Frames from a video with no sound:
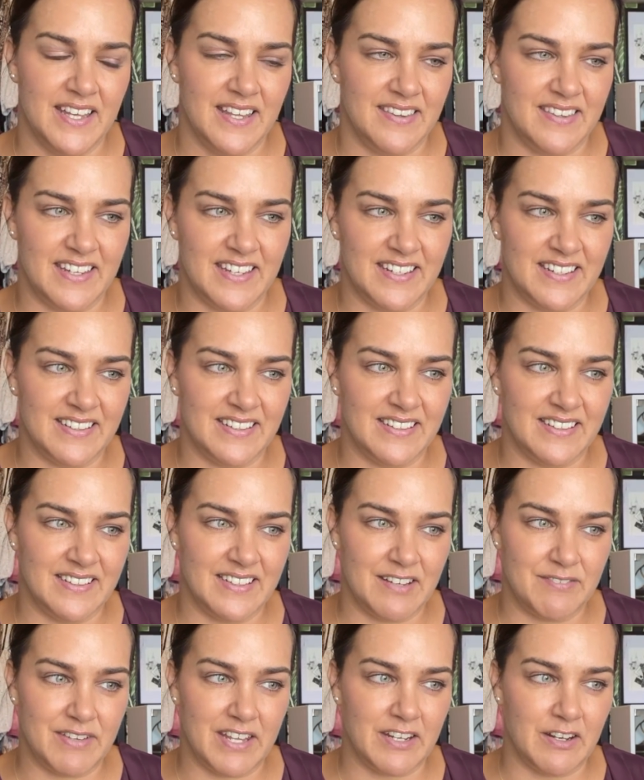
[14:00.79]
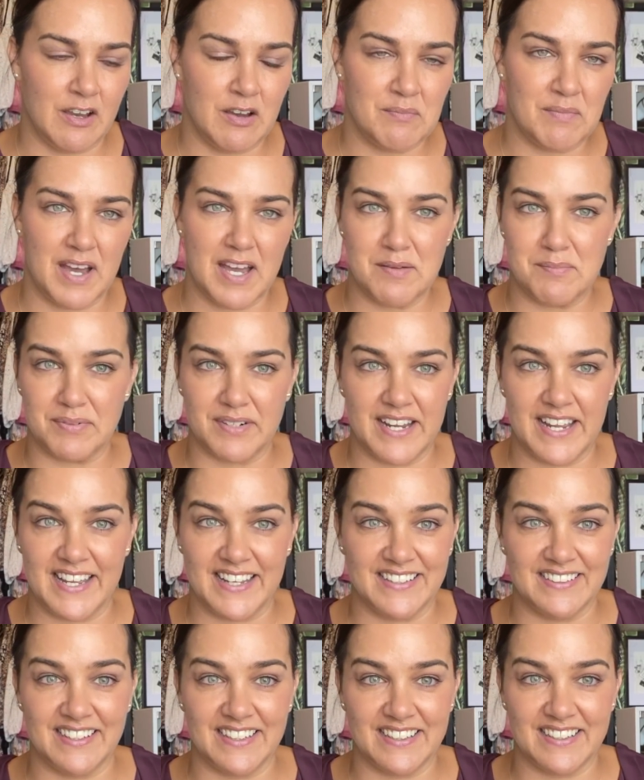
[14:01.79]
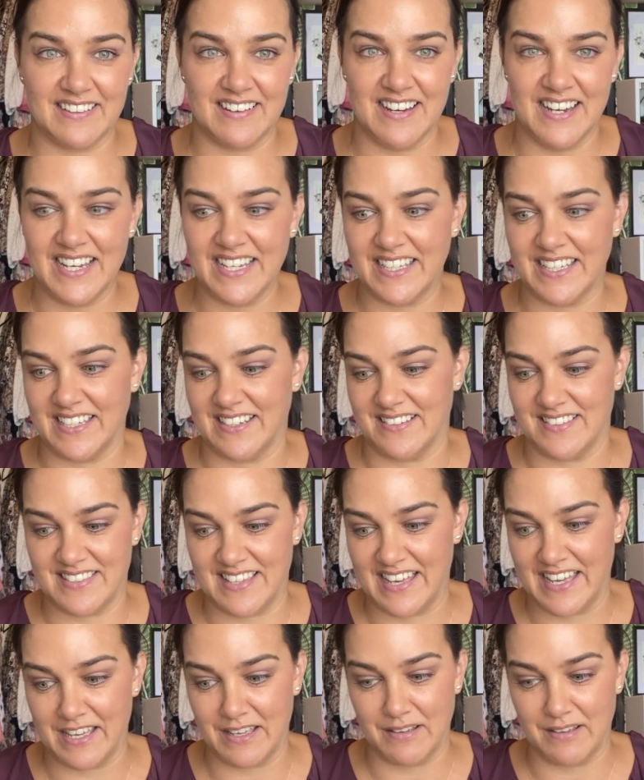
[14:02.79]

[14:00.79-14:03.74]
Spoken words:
then if they're not my brand, like, I can say,